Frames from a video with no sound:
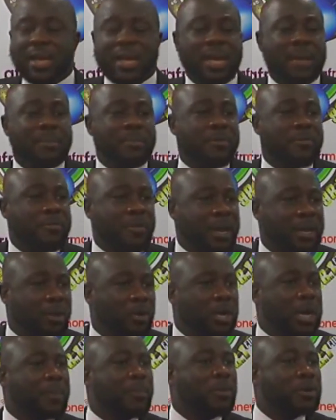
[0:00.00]
If finally
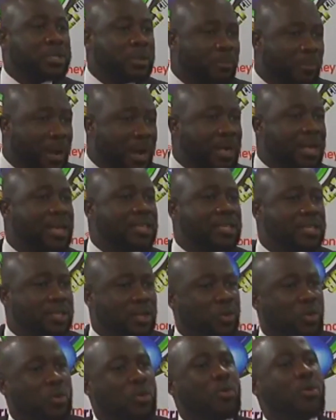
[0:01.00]
other person back like
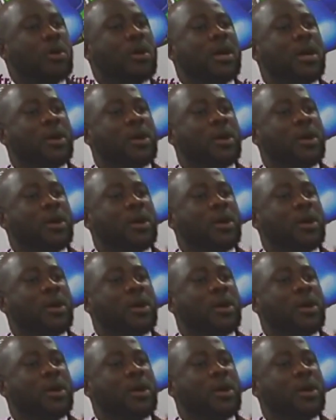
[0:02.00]
say, oh,